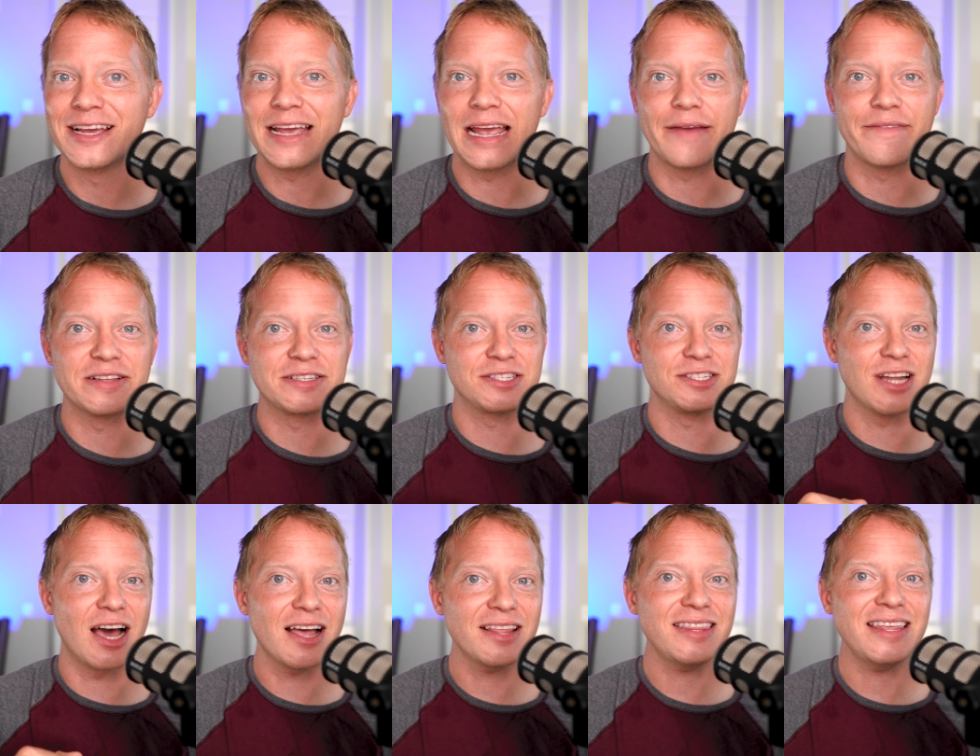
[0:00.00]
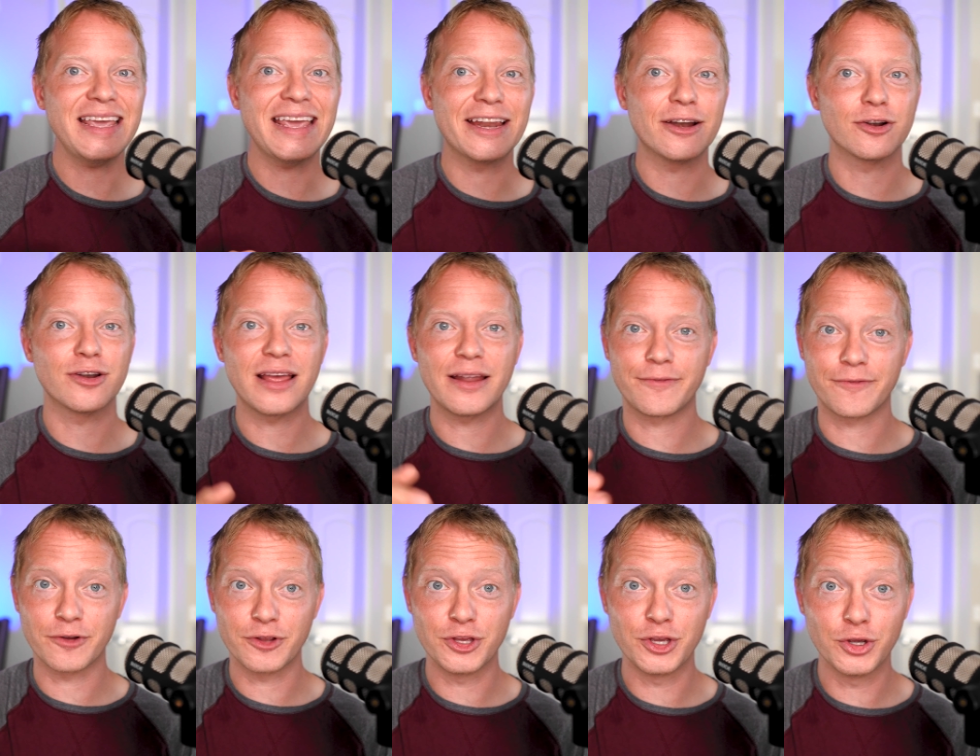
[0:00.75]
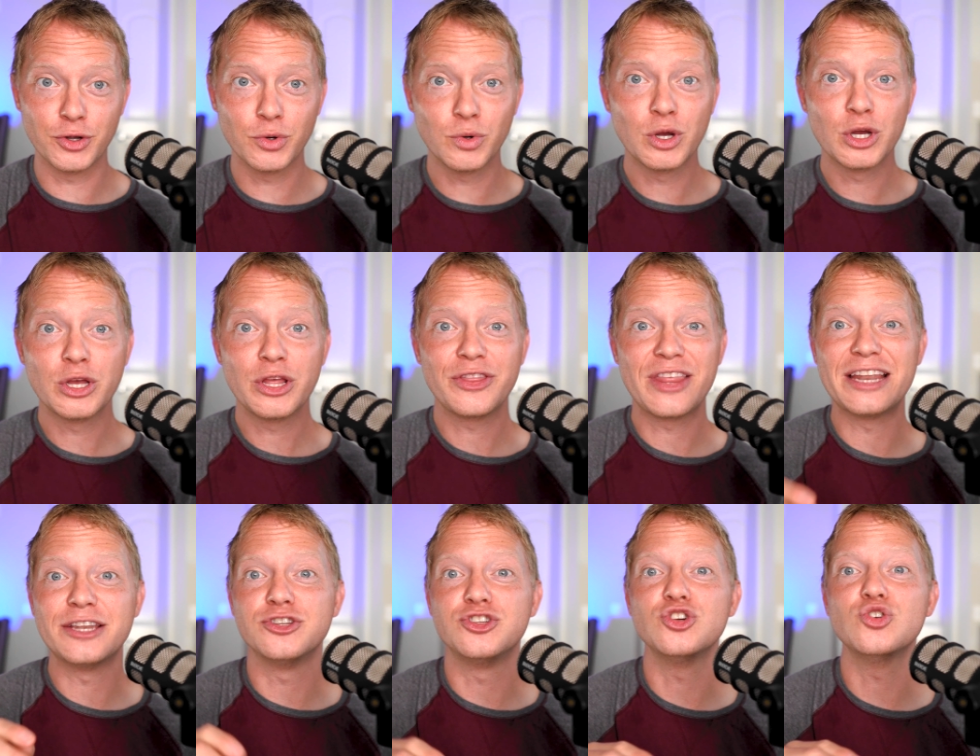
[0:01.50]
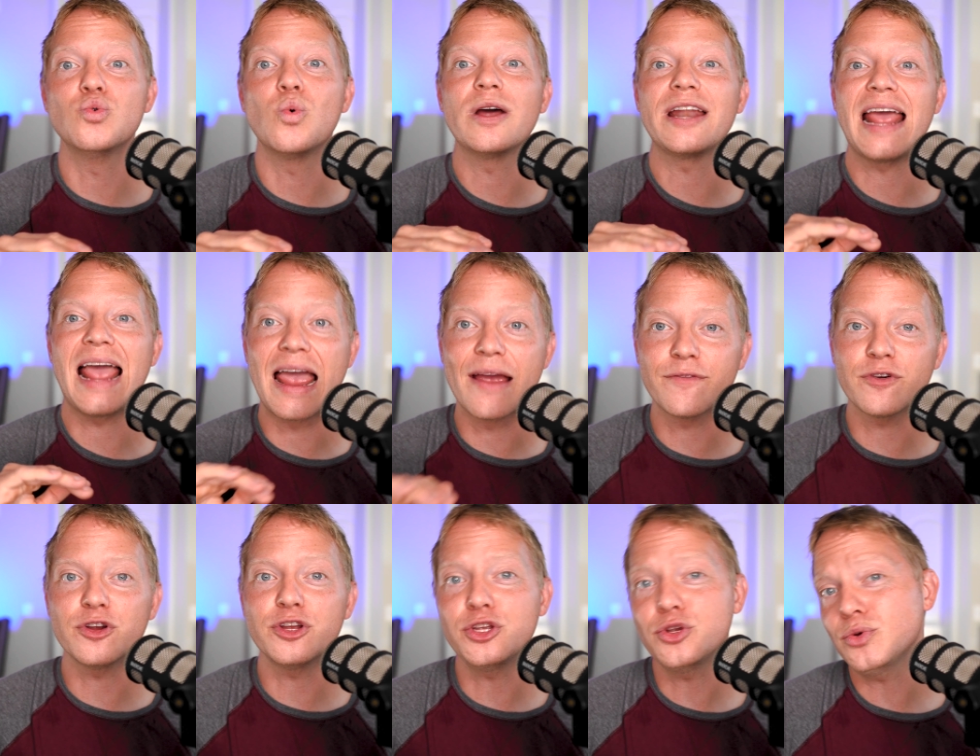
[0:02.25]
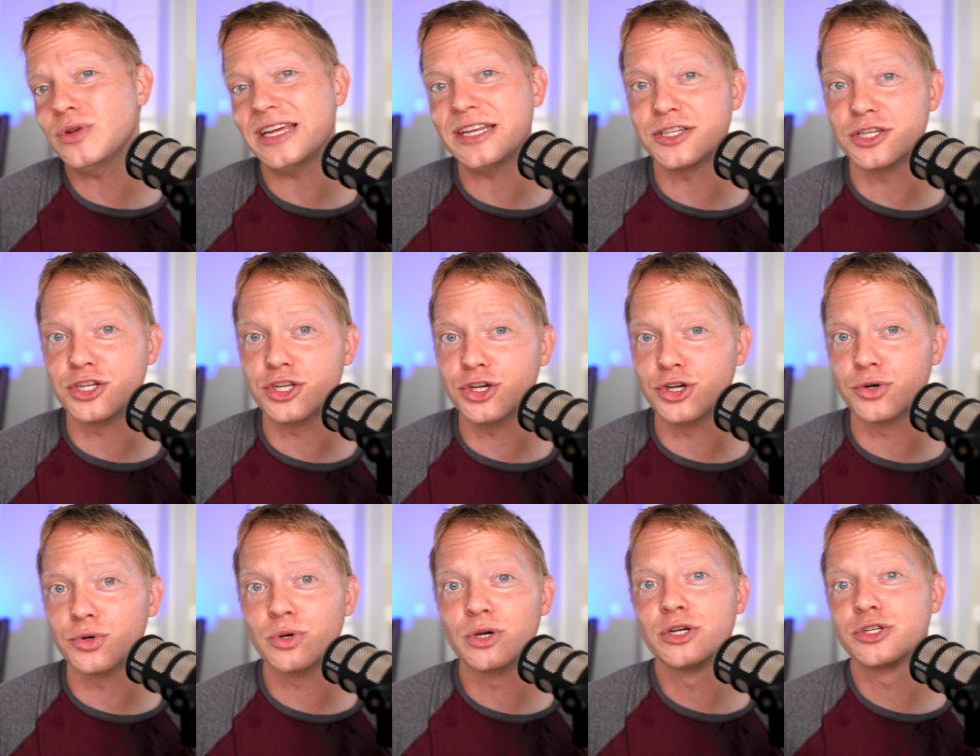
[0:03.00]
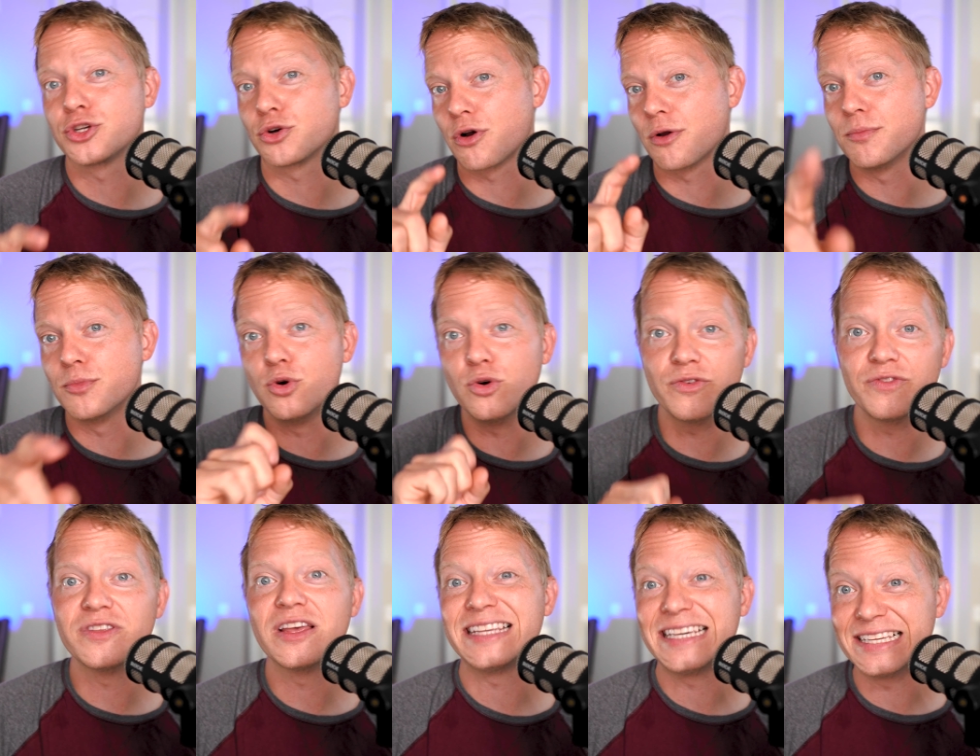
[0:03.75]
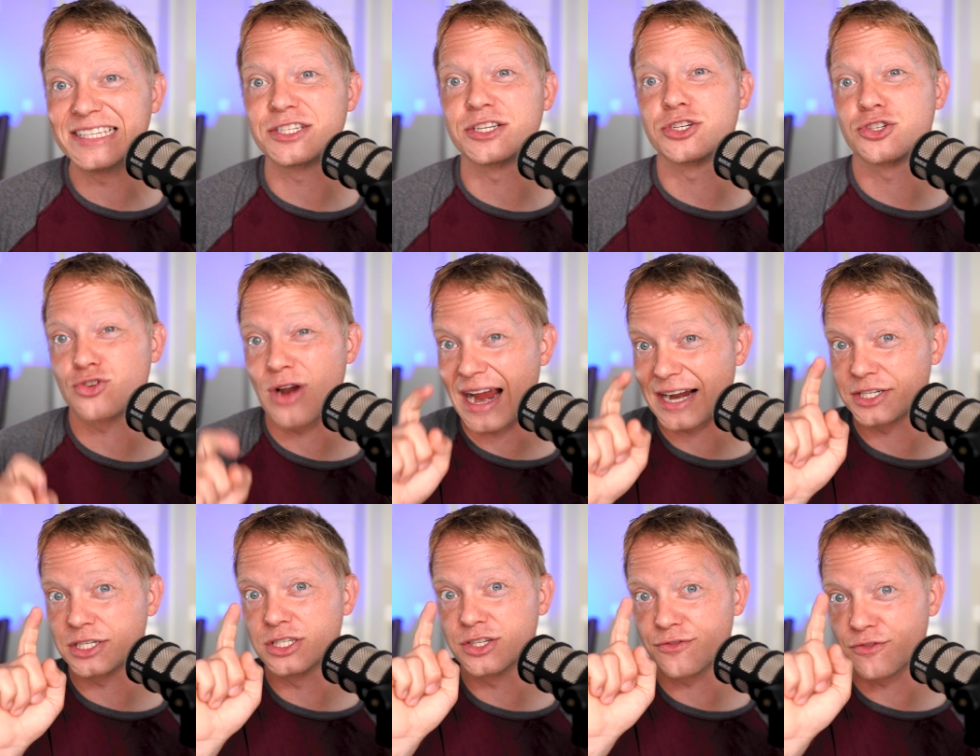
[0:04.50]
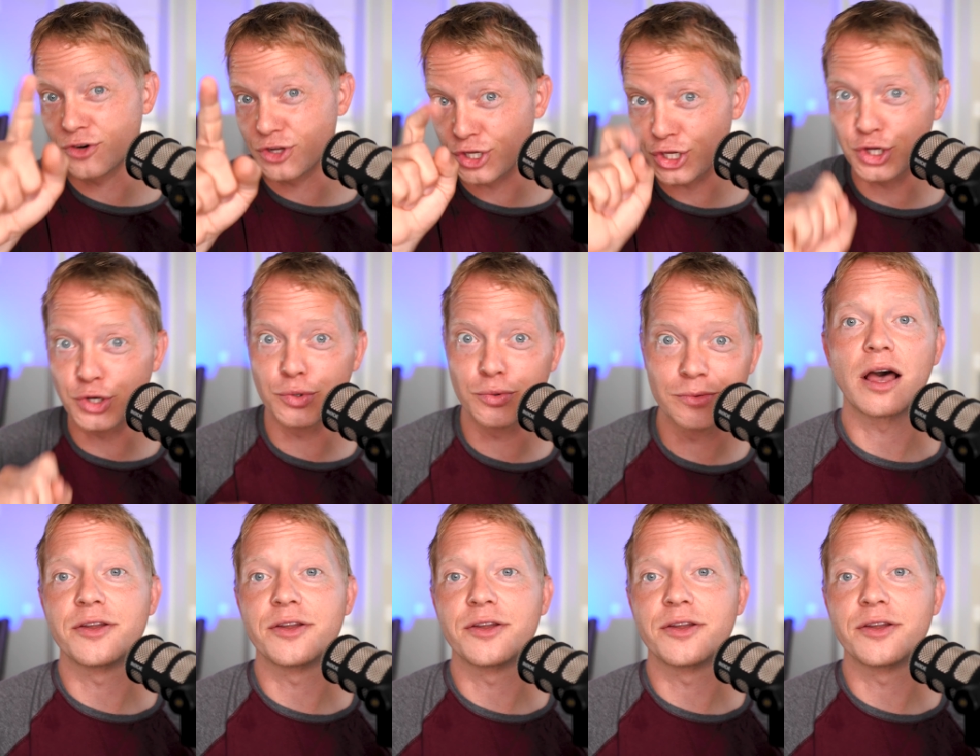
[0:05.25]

If it's not the internet for you, then do whatever you need to do to remove these distractions for you.